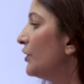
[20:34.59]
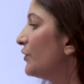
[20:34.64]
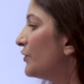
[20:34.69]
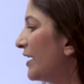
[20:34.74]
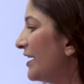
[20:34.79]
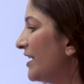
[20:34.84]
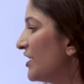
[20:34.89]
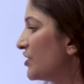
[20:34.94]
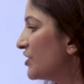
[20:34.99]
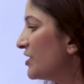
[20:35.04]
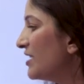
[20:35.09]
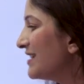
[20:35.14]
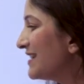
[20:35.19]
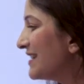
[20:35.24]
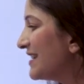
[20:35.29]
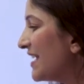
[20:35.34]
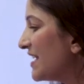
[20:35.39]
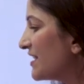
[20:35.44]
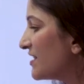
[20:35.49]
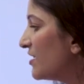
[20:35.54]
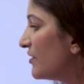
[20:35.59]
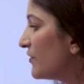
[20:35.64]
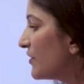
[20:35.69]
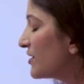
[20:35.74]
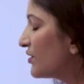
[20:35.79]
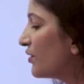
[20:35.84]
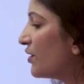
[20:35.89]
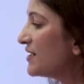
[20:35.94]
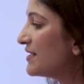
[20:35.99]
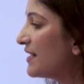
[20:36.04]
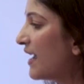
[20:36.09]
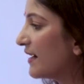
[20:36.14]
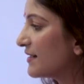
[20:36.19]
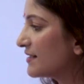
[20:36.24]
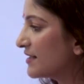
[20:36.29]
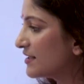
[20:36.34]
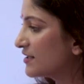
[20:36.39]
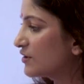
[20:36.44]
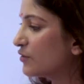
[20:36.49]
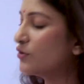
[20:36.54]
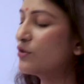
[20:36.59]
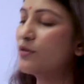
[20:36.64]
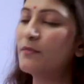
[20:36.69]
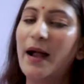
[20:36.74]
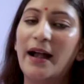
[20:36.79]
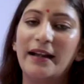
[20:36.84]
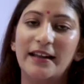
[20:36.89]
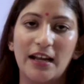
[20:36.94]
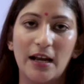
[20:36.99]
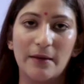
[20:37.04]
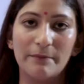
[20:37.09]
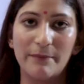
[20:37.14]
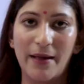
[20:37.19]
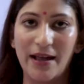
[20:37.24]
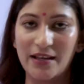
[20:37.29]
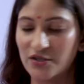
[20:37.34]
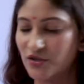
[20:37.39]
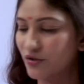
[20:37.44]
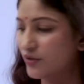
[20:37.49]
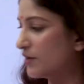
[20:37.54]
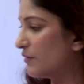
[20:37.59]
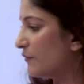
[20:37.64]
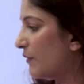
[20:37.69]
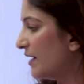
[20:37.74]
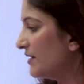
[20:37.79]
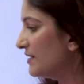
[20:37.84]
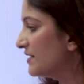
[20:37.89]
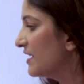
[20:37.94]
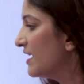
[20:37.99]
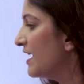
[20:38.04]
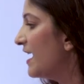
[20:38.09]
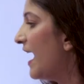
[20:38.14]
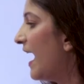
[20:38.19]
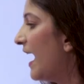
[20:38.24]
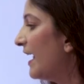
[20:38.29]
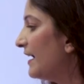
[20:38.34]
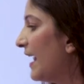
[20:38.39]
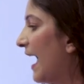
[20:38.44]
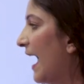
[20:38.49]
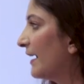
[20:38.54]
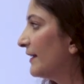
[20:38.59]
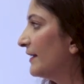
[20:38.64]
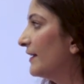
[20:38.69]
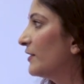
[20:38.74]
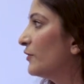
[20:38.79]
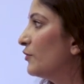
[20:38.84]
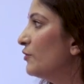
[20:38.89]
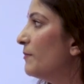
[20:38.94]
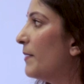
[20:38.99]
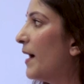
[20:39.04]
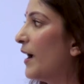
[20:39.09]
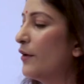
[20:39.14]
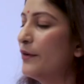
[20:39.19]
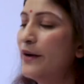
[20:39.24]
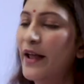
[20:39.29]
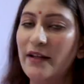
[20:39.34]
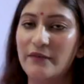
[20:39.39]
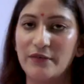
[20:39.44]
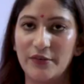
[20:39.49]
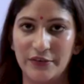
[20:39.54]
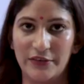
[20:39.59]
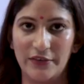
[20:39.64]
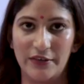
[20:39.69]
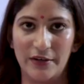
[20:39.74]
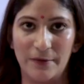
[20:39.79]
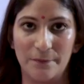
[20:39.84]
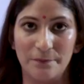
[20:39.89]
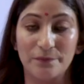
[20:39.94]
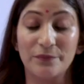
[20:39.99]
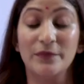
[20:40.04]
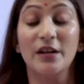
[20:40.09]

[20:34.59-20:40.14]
traditional seasonal resource access to nomadic and pastoral ones, and access to biodiversity,